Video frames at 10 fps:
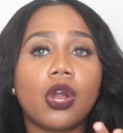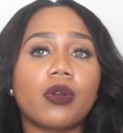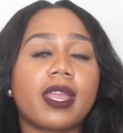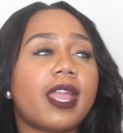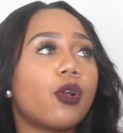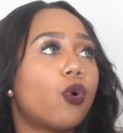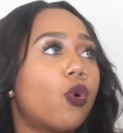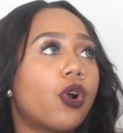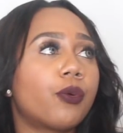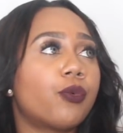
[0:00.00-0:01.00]
okay,
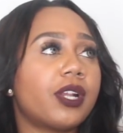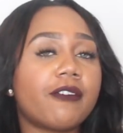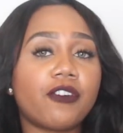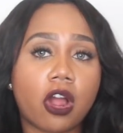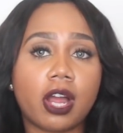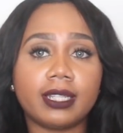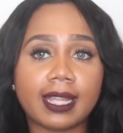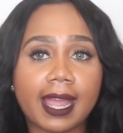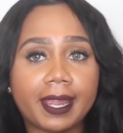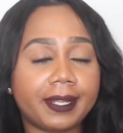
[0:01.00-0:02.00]
or whatever
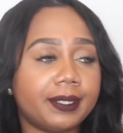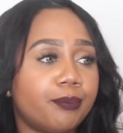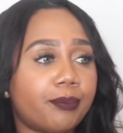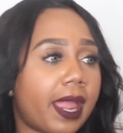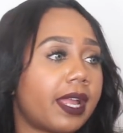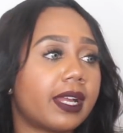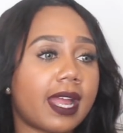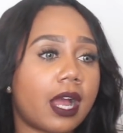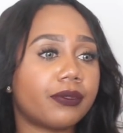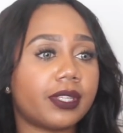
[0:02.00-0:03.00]
online bank
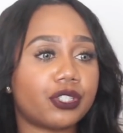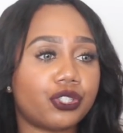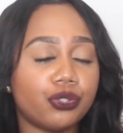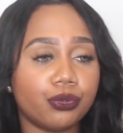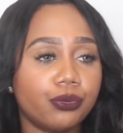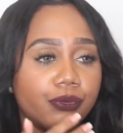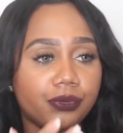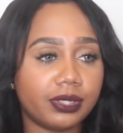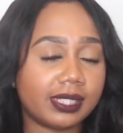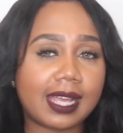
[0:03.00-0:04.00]
account that
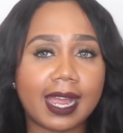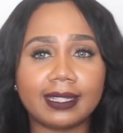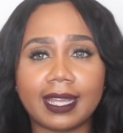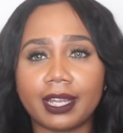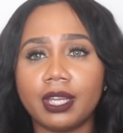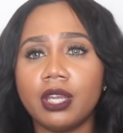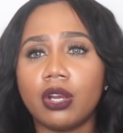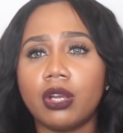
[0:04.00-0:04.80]
you decide, like